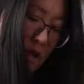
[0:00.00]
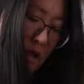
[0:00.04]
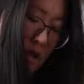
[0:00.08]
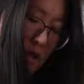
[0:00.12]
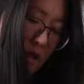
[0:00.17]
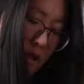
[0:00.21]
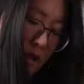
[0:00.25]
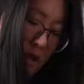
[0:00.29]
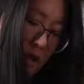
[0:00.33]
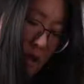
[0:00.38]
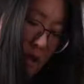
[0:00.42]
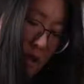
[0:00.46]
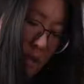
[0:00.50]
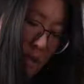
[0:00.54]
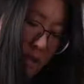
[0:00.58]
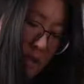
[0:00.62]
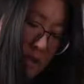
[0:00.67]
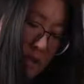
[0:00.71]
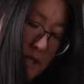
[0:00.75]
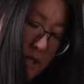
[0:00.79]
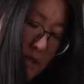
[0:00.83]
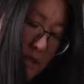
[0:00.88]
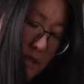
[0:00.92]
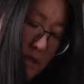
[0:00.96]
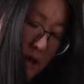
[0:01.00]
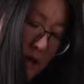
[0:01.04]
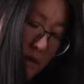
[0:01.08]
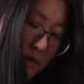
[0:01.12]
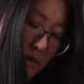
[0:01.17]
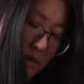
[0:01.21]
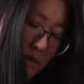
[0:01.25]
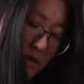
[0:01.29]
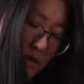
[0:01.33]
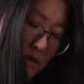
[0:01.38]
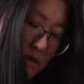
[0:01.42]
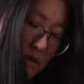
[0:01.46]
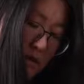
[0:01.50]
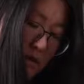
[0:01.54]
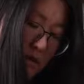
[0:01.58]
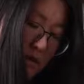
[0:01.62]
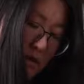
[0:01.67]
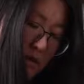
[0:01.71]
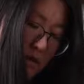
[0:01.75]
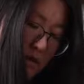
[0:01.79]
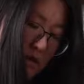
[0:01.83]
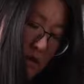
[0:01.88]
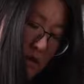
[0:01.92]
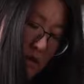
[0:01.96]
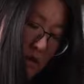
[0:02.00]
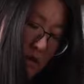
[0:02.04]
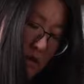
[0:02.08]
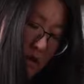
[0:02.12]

And then I'm going to take a couple